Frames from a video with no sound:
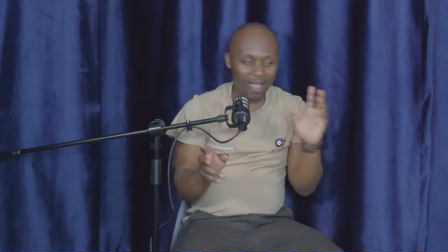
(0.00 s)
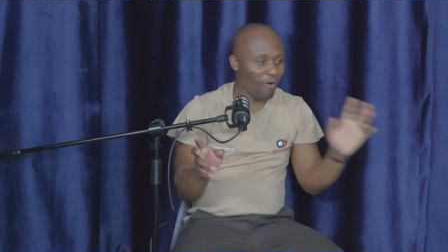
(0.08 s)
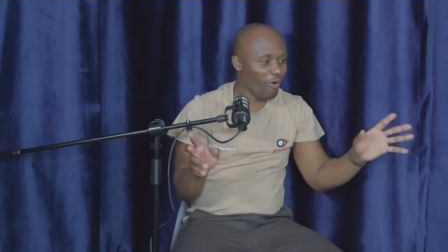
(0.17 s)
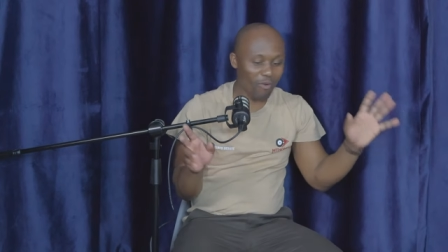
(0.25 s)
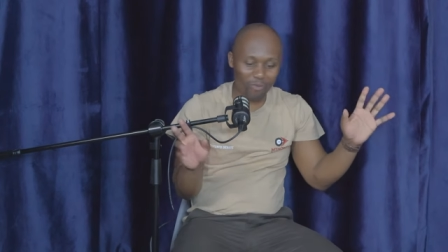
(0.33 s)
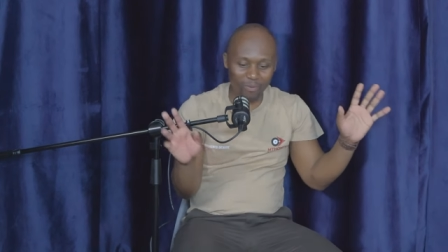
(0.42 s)

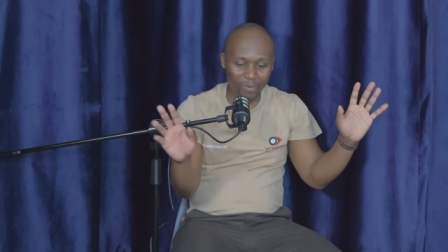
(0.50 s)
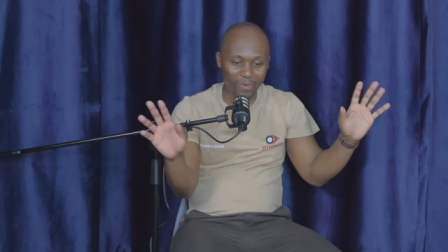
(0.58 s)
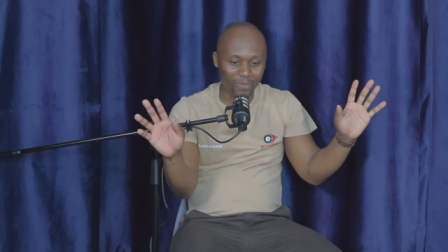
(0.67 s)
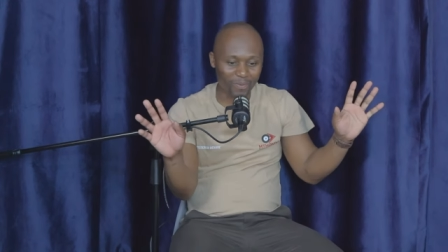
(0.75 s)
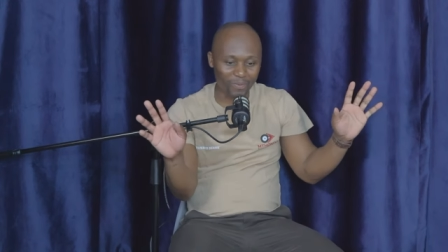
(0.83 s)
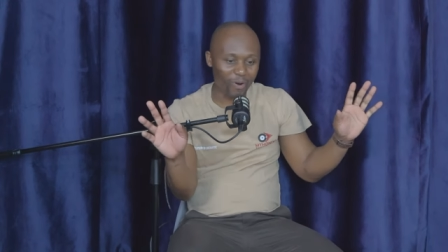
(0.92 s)
Whoa, whoa,
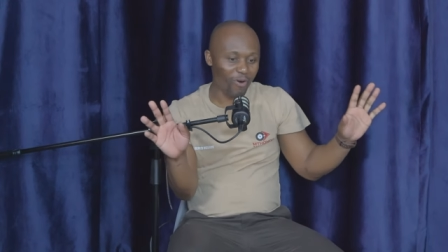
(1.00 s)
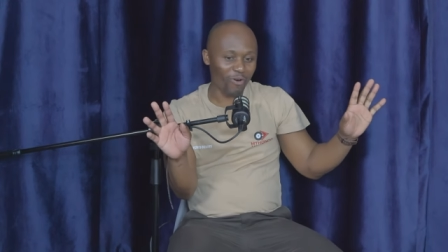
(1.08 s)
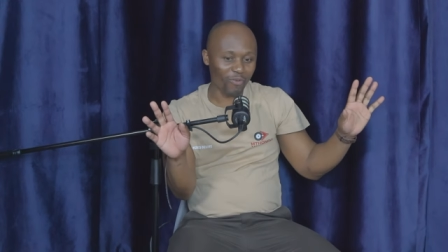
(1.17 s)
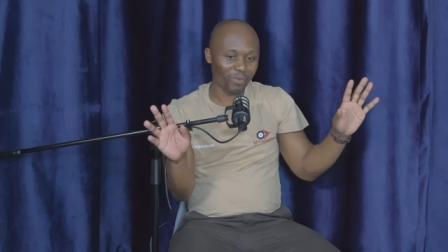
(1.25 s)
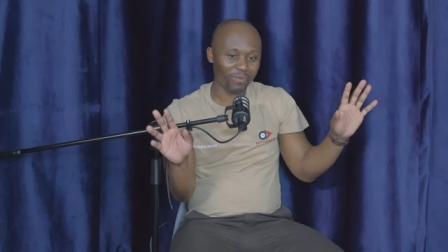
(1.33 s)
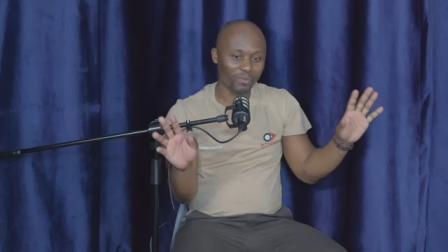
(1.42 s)
whoa, whoa,
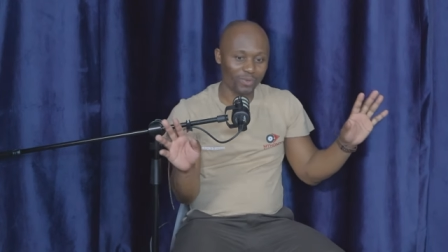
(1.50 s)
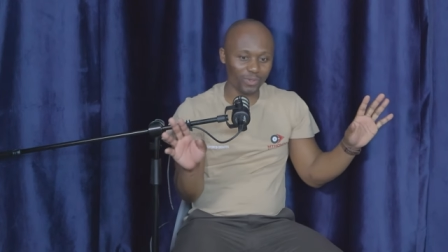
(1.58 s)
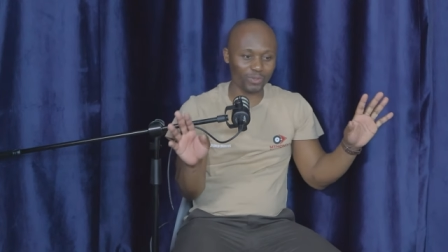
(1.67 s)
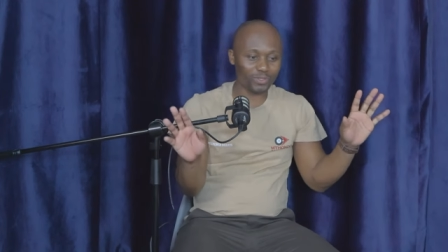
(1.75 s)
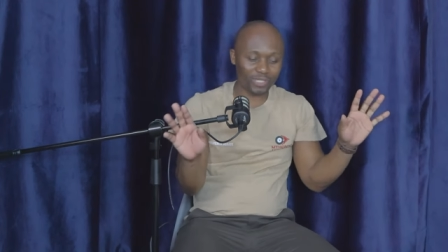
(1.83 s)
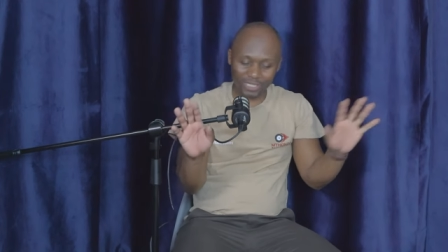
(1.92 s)
whoa!
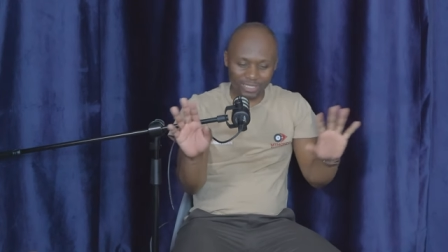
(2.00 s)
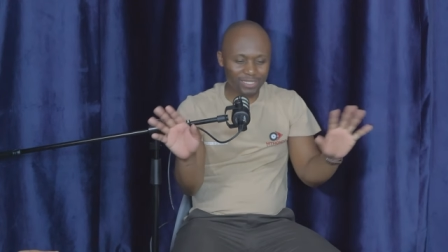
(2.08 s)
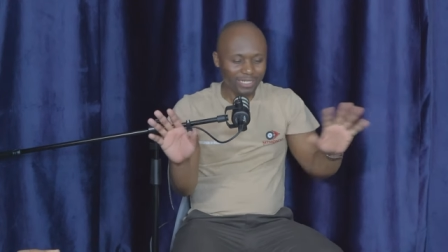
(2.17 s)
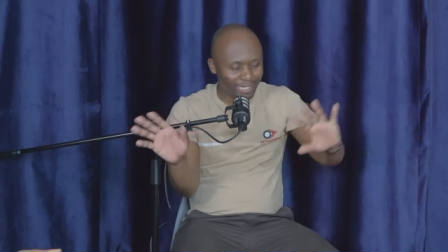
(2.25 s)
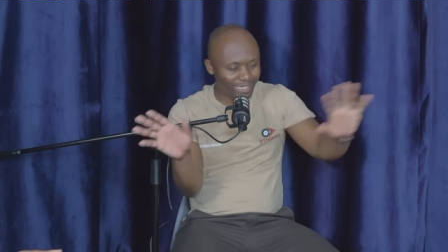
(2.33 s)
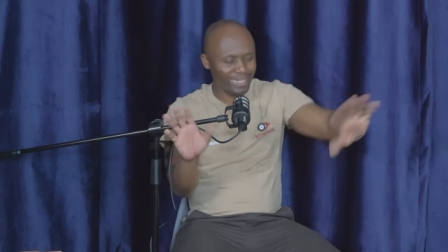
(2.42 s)
You, you just
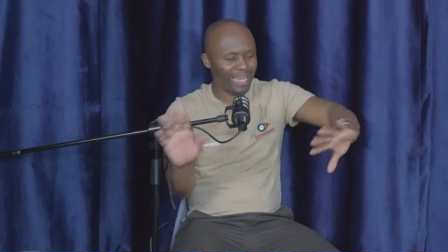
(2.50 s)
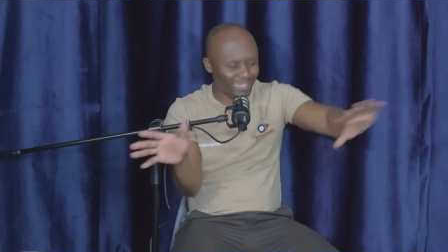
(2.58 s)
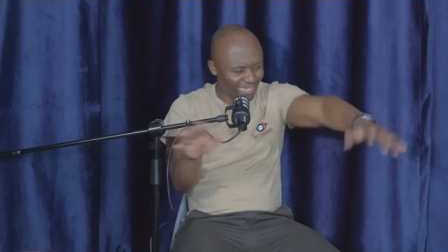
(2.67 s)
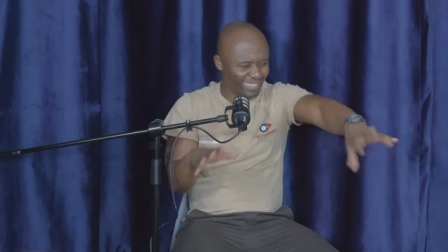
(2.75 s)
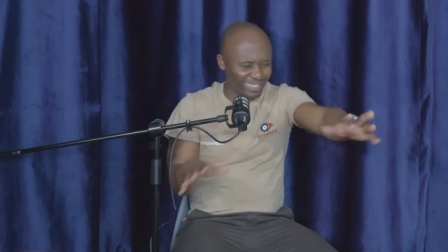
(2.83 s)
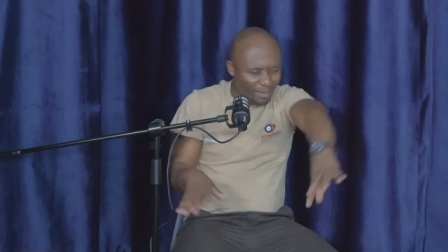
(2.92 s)

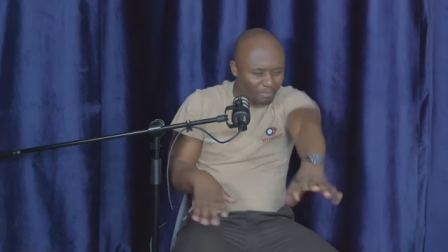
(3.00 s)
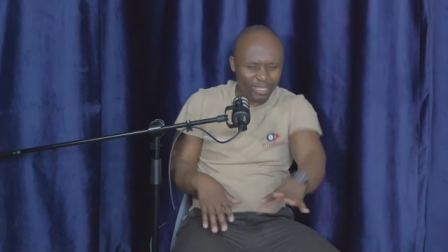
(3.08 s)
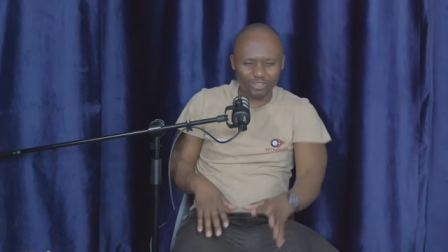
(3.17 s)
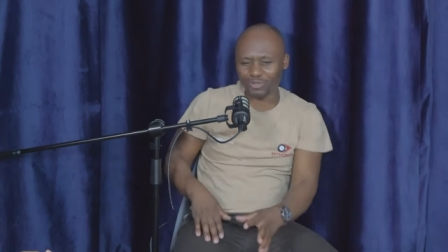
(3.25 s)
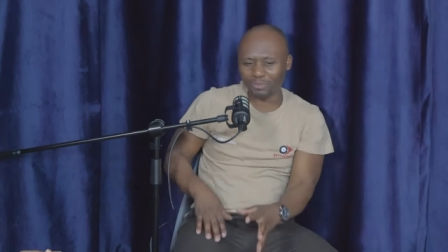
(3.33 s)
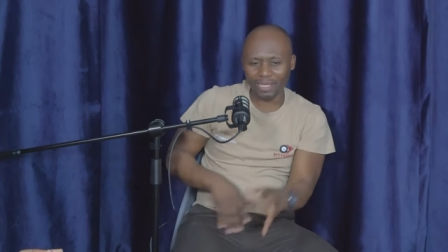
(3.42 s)
ignited
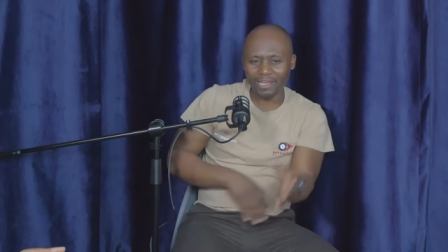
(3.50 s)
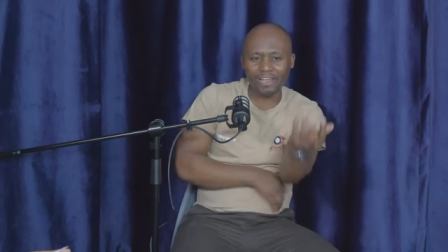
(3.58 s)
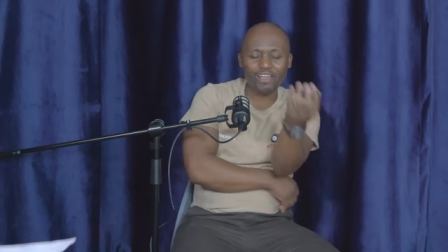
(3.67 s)
something to me.